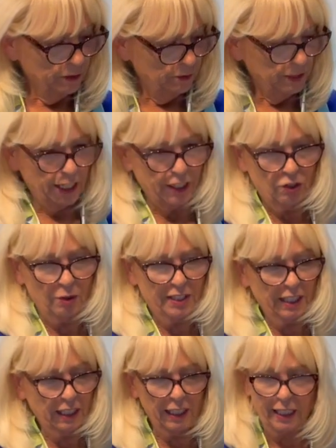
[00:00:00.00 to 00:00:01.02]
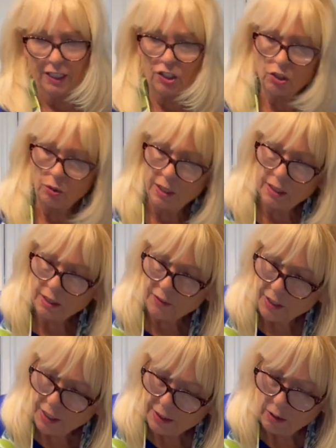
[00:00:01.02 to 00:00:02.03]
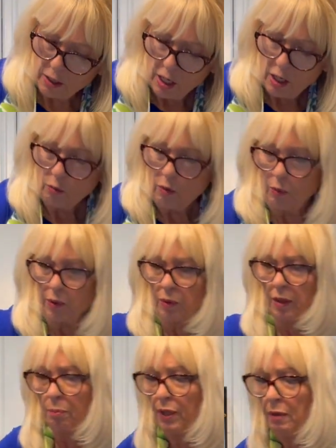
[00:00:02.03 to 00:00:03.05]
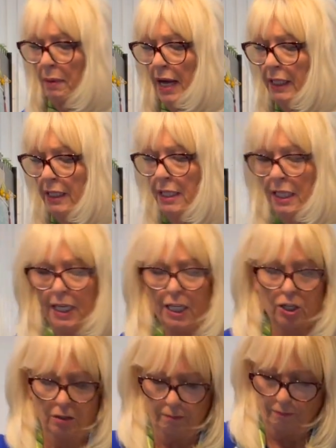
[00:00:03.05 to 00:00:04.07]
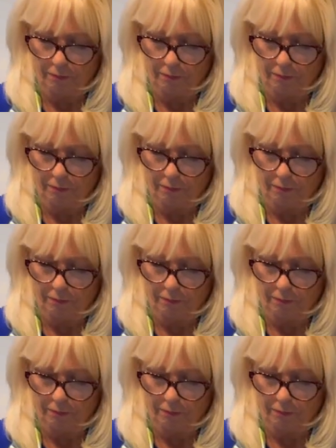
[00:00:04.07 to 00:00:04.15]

Did I do it the lid to it? I think well, we want to put it back into here.